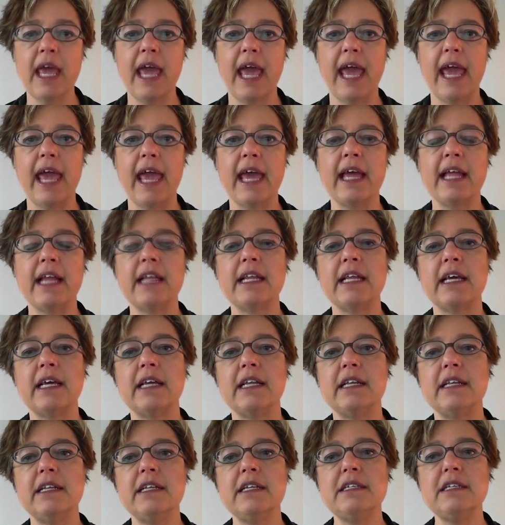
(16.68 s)
And
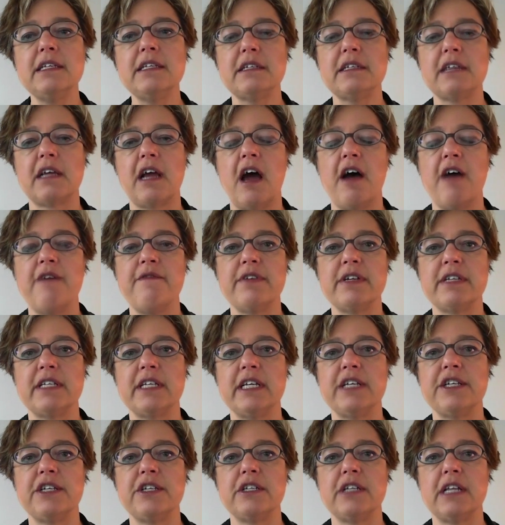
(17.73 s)
this is a
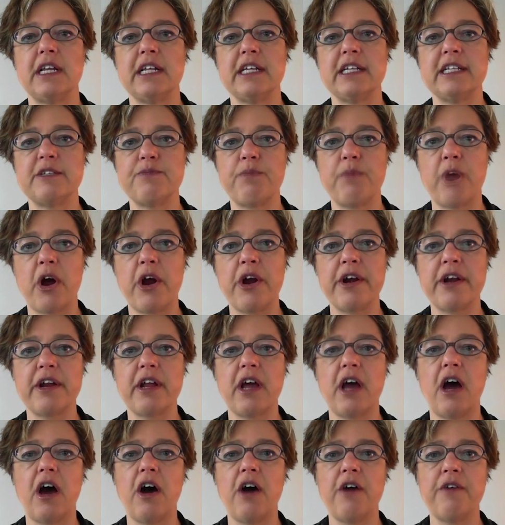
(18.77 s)
conversation that it's part
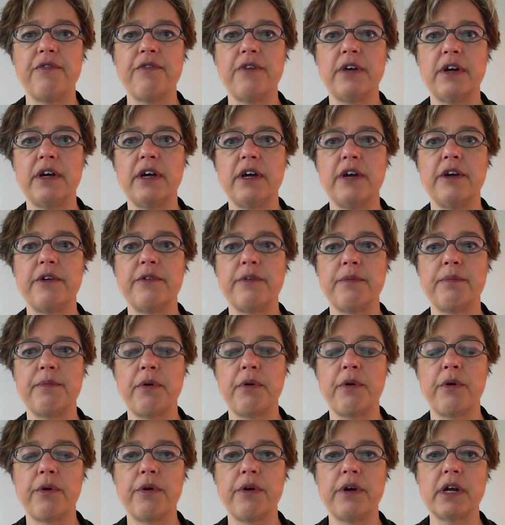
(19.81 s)
of a
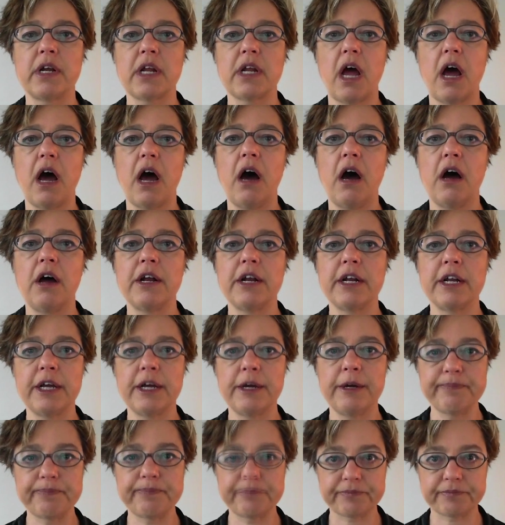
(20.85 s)
report
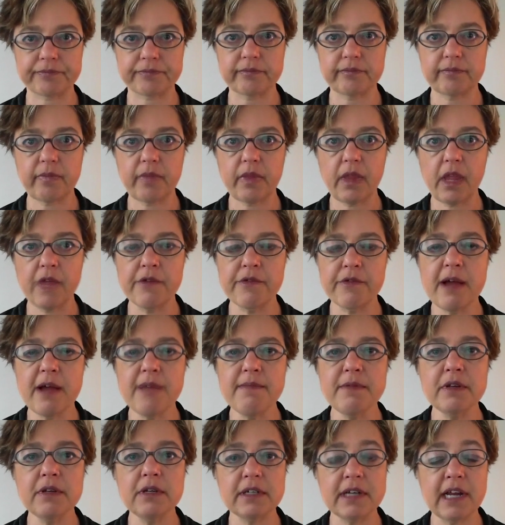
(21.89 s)
on
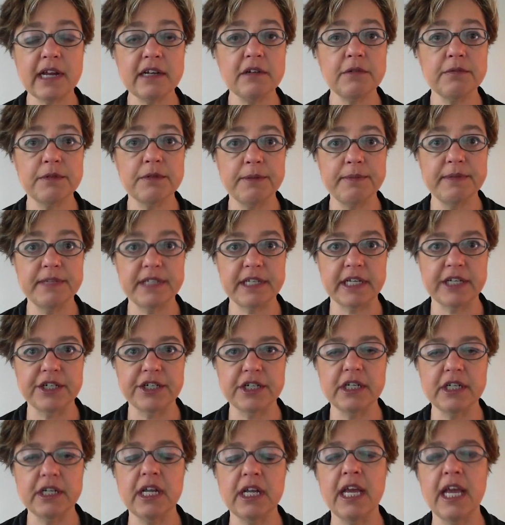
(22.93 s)
RAN
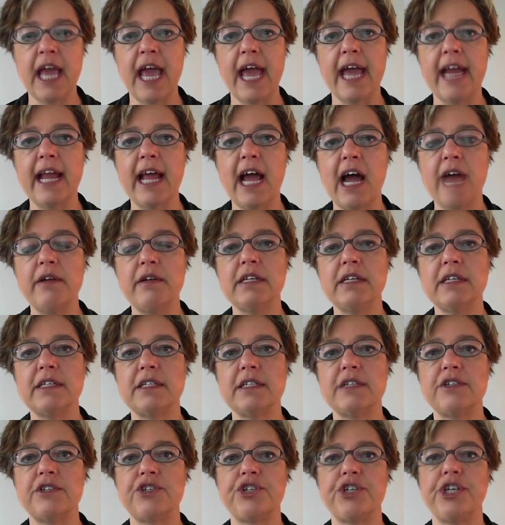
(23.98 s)
optimization and how this
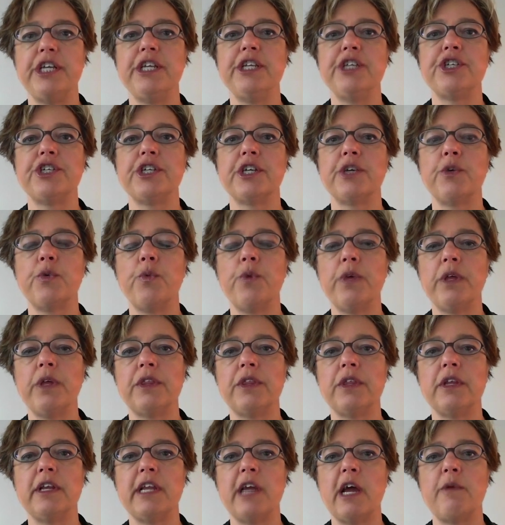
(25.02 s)
is changing with
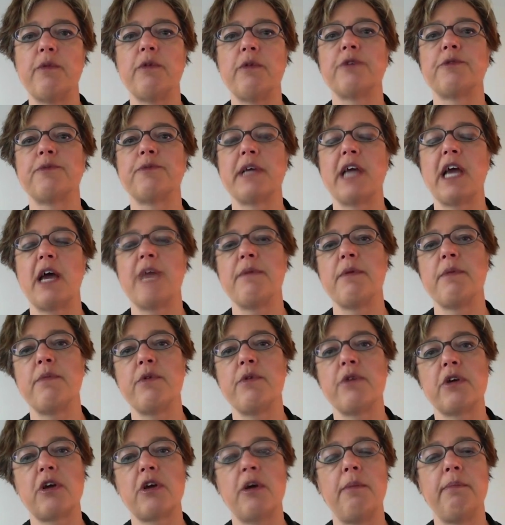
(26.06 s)
networks becoming
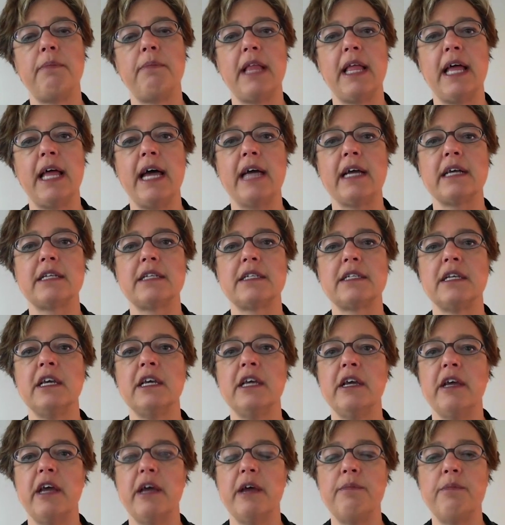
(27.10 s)
more complex
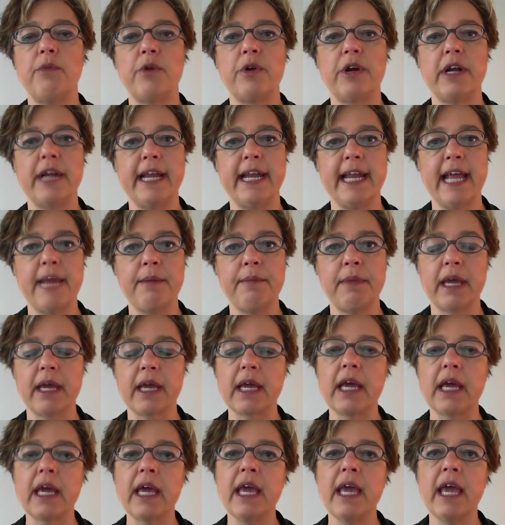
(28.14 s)
and more dynamic.